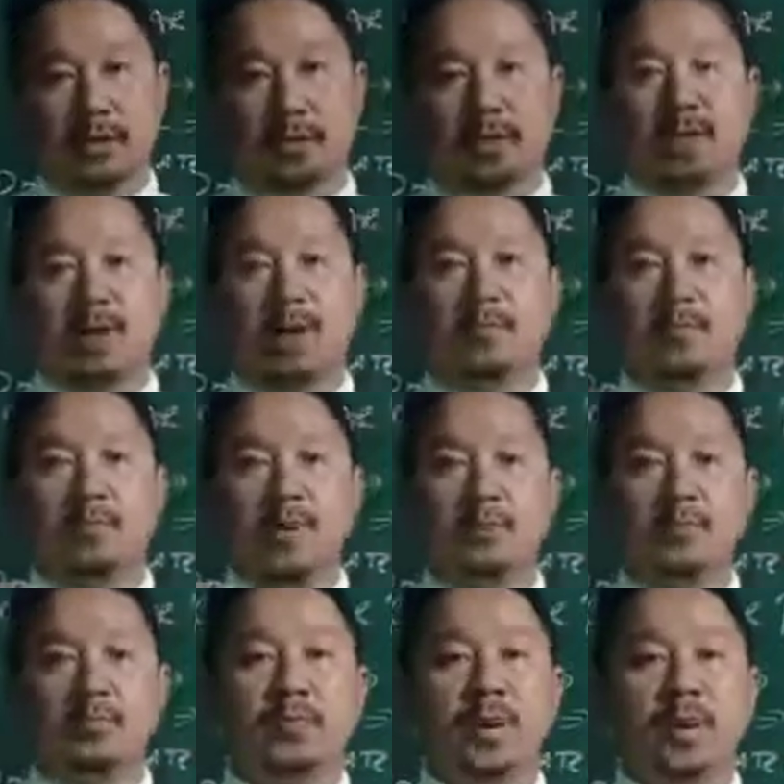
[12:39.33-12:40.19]
A
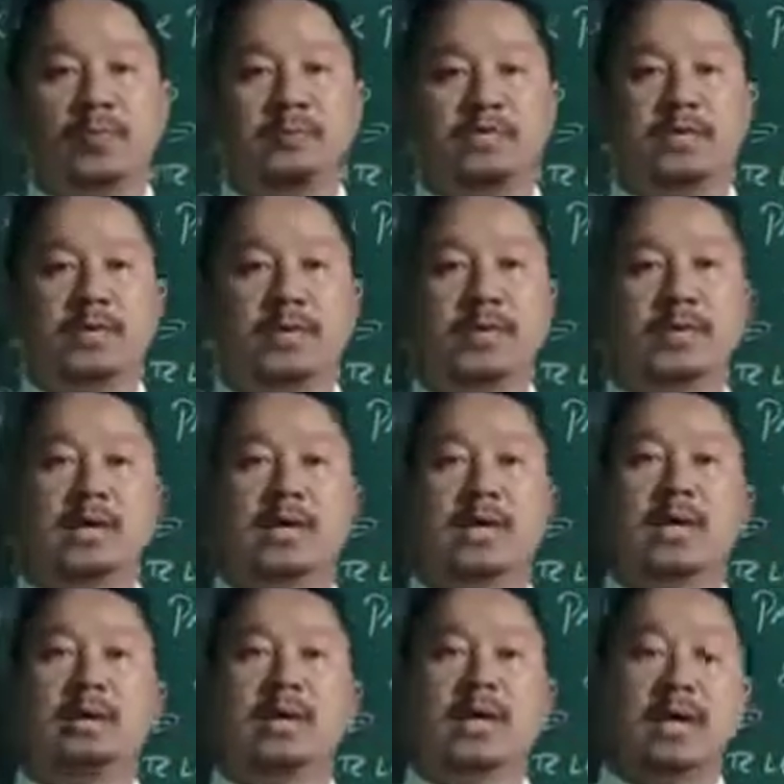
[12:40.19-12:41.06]
compound forms there,
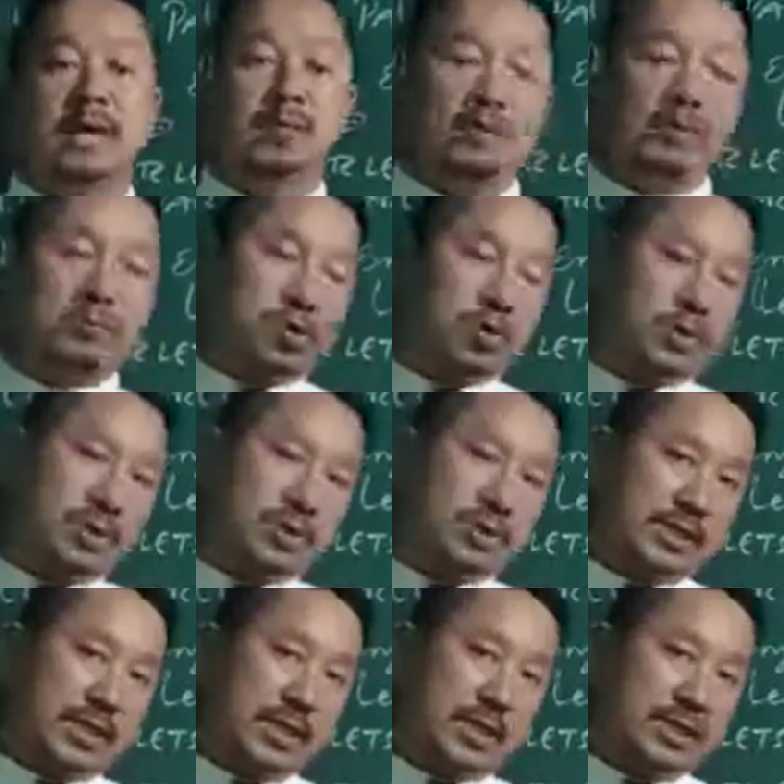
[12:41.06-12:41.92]
a carbon
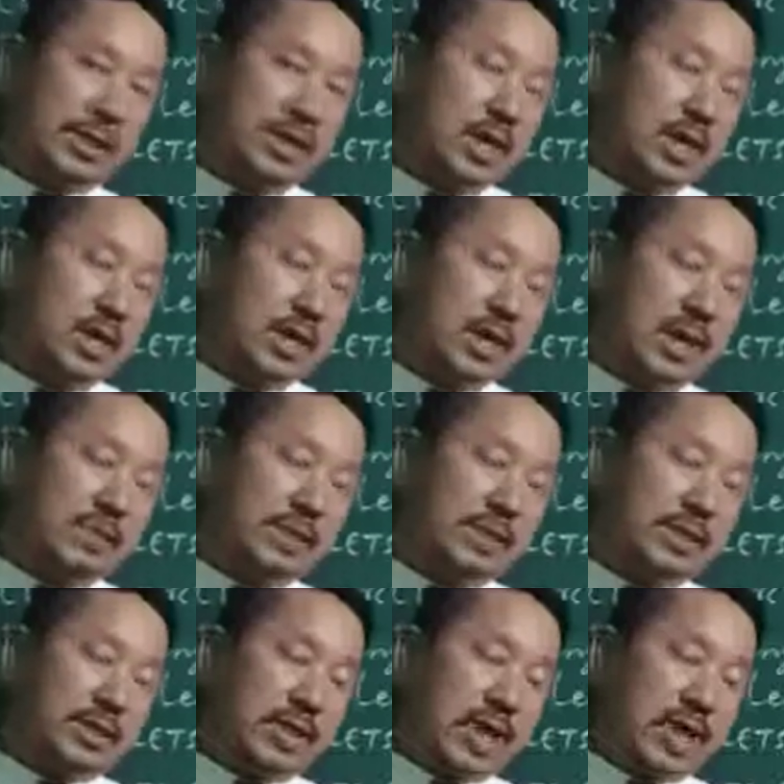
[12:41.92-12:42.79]
monoxide. I
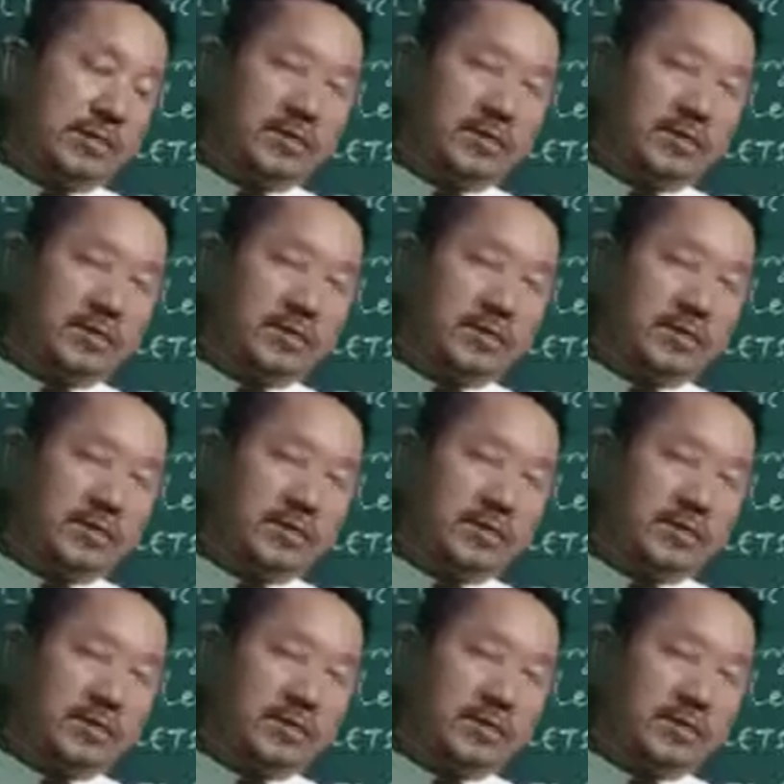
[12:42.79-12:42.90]
mean